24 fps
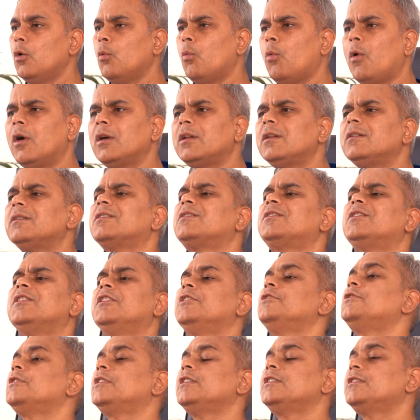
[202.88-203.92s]
What are the
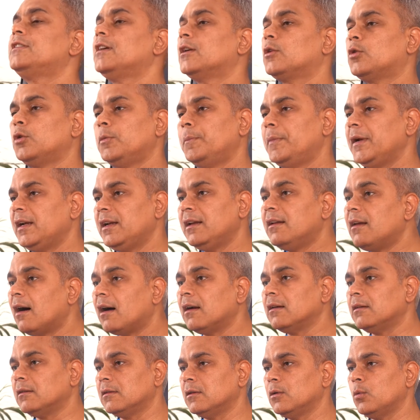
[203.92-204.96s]
surgeries that could be
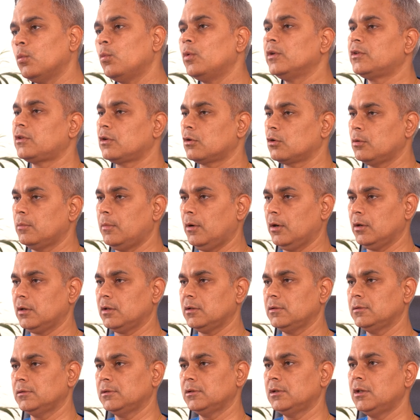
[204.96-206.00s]
done with a robot?
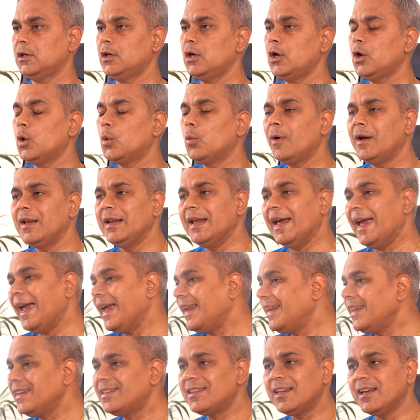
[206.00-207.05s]
Well,
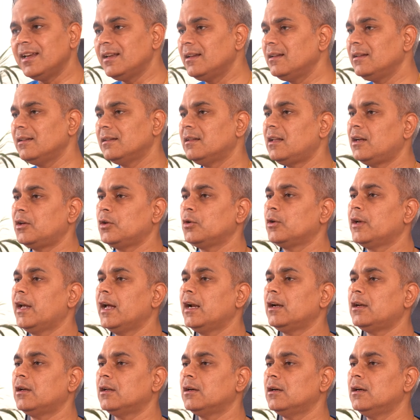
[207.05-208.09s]
anything that you
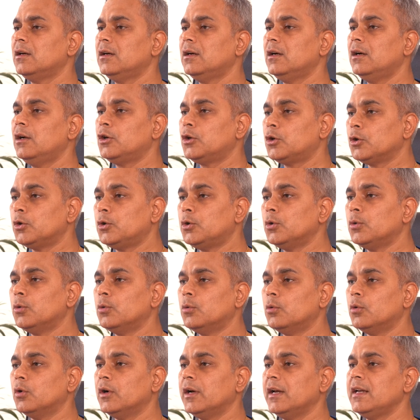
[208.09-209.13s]
get to
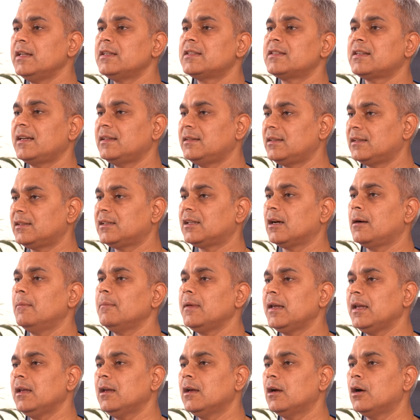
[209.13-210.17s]
do inside the
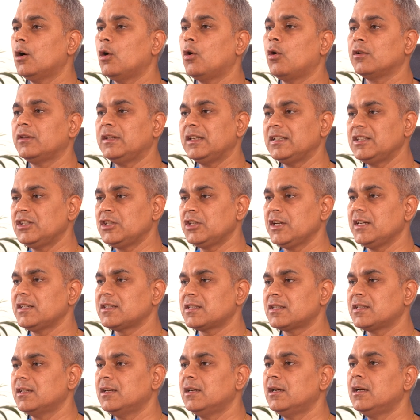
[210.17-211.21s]
tummy or the
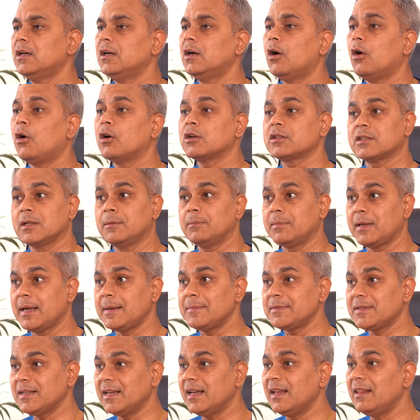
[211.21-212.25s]
chest or
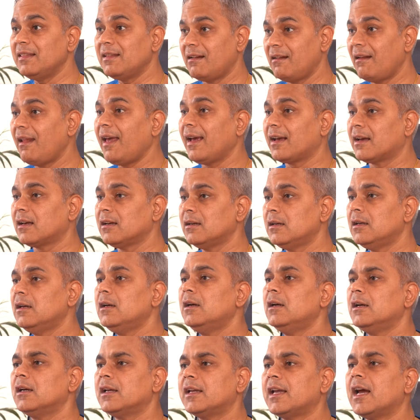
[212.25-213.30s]
sometimes in the neck
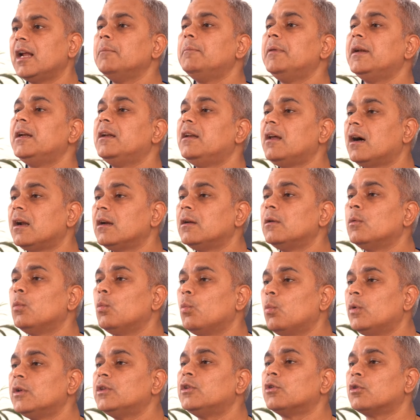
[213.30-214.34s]
can be done
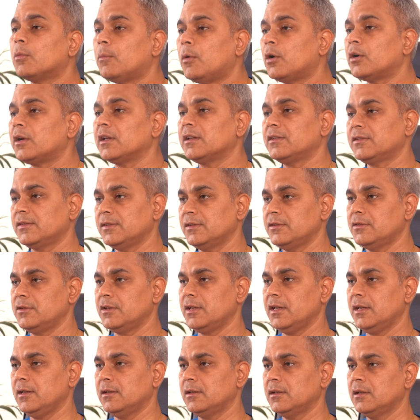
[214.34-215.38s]
with robotic
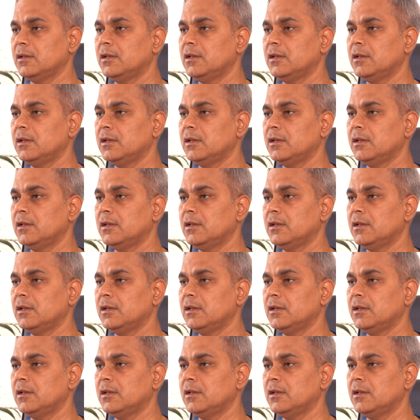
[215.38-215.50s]
surgery.